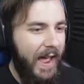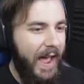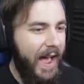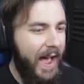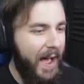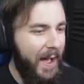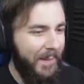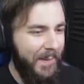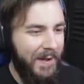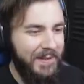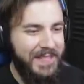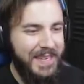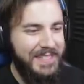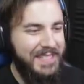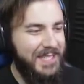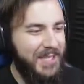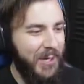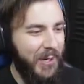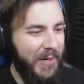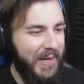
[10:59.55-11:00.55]
Um, I was
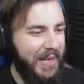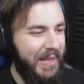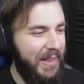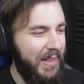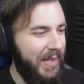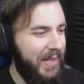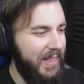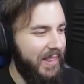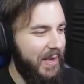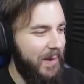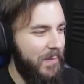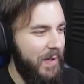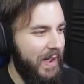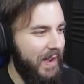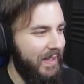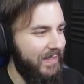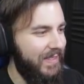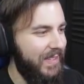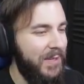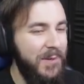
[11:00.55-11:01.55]
actually talking to Lachlan
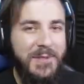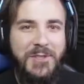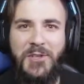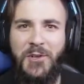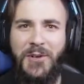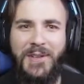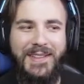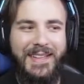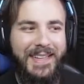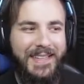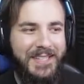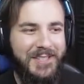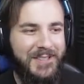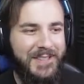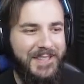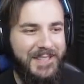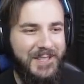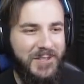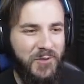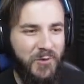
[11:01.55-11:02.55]
about it. I think it was during the,
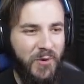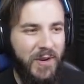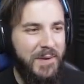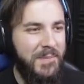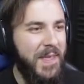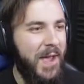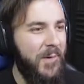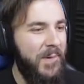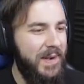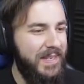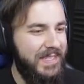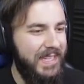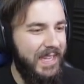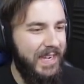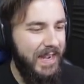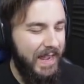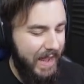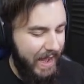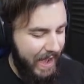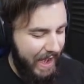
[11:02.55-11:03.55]
the stream that we did.